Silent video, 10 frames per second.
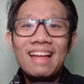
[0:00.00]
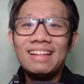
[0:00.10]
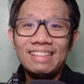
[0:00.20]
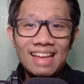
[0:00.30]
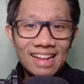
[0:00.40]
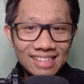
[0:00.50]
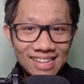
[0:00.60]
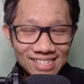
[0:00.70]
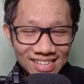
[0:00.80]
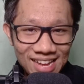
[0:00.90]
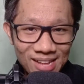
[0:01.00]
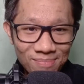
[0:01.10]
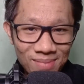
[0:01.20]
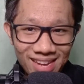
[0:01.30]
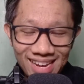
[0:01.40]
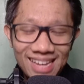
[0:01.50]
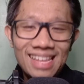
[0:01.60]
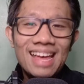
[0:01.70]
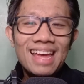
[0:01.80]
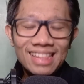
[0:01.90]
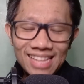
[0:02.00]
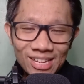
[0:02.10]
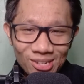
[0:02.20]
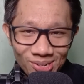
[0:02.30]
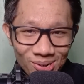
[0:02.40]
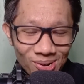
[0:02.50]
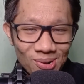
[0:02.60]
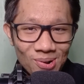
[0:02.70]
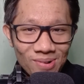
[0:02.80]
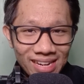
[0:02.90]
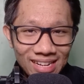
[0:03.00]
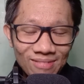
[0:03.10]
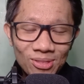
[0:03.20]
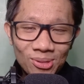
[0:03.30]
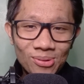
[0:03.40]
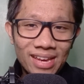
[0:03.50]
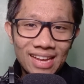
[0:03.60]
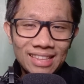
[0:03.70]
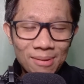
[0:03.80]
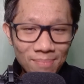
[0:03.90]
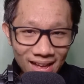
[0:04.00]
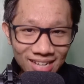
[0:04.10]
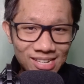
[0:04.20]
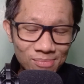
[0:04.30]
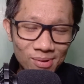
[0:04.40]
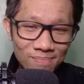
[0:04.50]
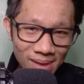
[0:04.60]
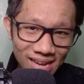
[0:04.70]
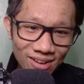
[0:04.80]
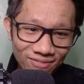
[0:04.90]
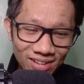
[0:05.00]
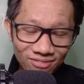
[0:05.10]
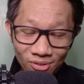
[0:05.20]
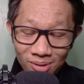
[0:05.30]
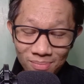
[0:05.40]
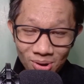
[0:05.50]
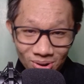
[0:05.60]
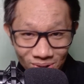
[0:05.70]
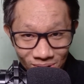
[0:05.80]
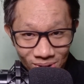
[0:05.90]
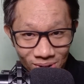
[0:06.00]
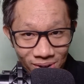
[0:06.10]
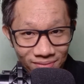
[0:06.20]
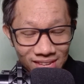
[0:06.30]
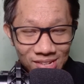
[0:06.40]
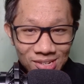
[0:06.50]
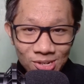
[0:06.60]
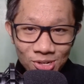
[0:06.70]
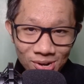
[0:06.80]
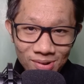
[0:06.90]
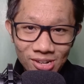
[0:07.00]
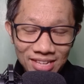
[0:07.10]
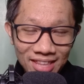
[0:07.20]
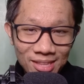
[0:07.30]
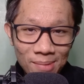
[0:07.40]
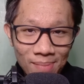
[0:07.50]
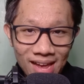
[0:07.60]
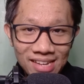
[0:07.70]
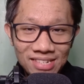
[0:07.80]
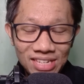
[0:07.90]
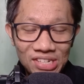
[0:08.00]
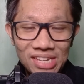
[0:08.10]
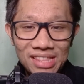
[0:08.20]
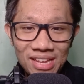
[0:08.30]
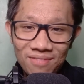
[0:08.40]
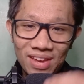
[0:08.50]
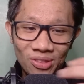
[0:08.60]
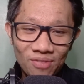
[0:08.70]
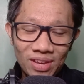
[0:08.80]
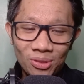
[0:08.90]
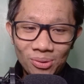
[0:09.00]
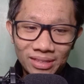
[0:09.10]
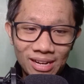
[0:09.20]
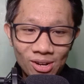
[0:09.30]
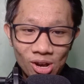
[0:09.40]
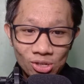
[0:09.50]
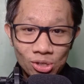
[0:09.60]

that does not mean that you're going to get the maximum benefit from all of these insurers and their policies in the event of a total loss.